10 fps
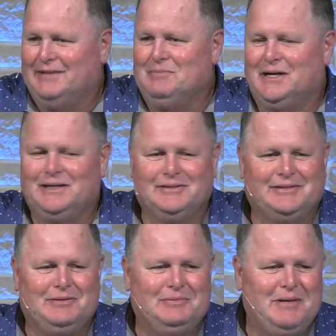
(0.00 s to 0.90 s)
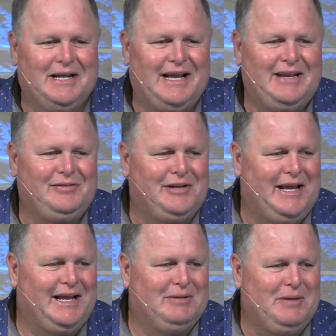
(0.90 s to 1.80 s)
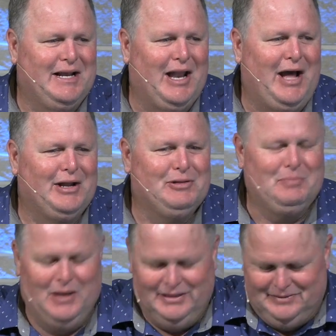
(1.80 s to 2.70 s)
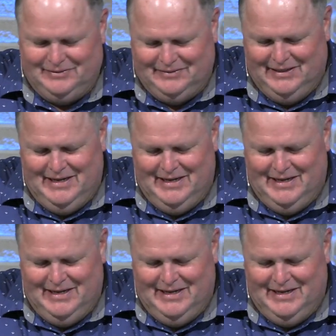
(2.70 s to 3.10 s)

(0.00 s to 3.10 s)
because it would be an easy day to be a lot of other places.